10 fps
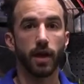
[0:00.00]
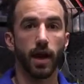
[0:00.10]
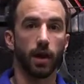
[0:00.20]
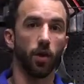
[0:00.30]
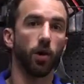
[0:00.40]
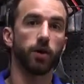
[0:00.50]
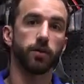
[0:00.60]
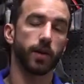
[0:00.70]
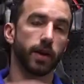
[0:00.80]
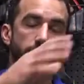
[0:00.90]

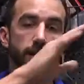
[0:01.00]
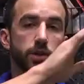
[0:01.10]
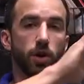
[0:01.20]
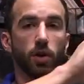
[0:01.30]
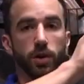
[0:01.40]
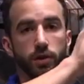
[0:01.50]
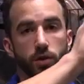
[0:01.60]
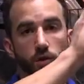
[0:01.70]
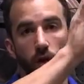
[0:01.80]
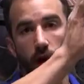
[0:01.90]
and each coat is
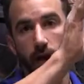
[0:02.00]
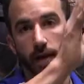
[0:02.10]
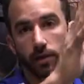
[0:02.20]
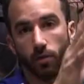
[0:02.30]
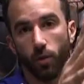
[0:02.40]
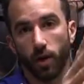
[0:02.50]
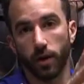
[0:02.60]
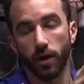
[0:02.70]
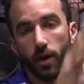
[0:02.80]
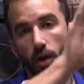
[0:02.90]
drying as
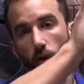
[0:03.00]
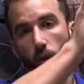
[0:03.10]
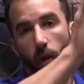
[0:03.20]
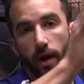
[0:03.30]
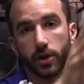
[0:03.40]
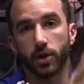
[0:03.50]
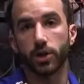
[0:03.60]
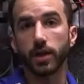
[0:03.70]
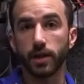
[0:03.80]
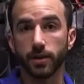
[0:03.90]
one wet
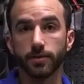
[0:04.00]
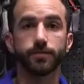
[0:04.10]
sheet,